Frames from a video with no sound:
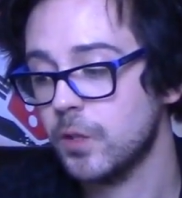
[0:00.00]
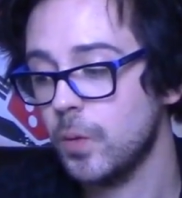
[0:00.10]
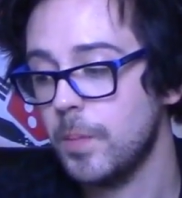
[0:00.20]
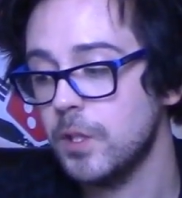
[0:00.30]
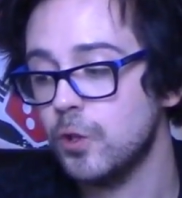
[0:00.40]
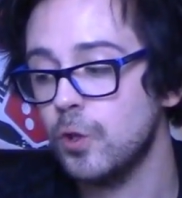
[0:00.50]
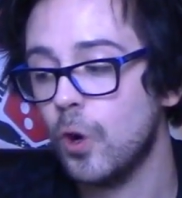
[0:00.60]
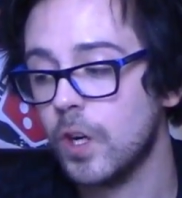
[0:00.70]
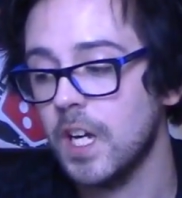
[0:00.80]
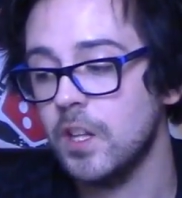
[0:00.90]
weapon do
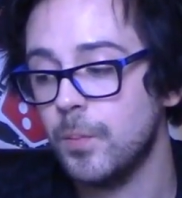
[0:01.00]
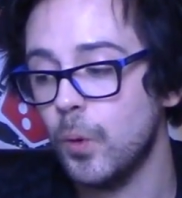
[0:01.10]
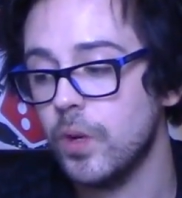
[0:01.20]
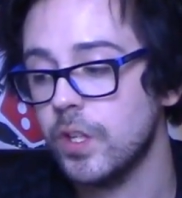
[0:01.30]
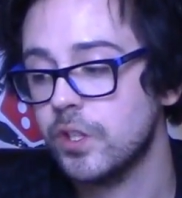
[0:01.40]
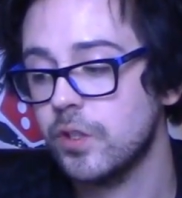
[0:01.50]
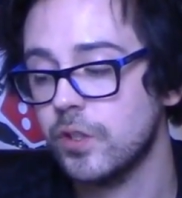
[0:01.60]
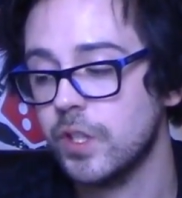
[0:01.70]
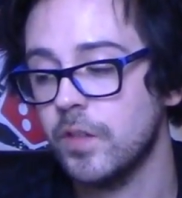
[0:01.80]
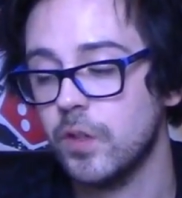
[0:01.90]
not gain the bonus to
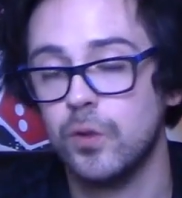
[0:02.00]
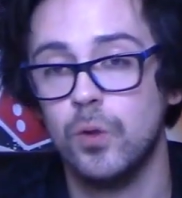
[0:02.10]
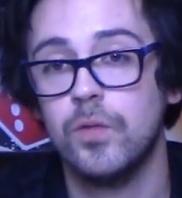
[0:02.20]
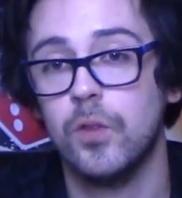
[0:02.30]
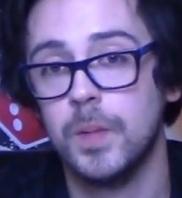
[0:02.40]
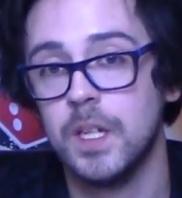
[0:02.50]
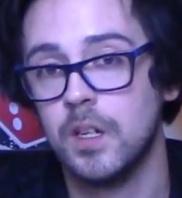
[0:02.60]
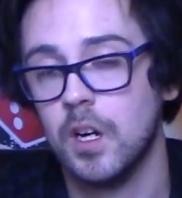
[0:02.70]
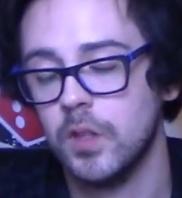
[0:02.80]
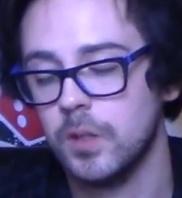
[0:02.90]
their saving throw for being
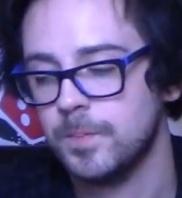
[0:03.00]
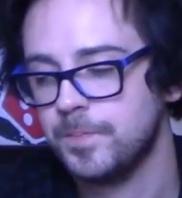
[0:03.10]
in cover.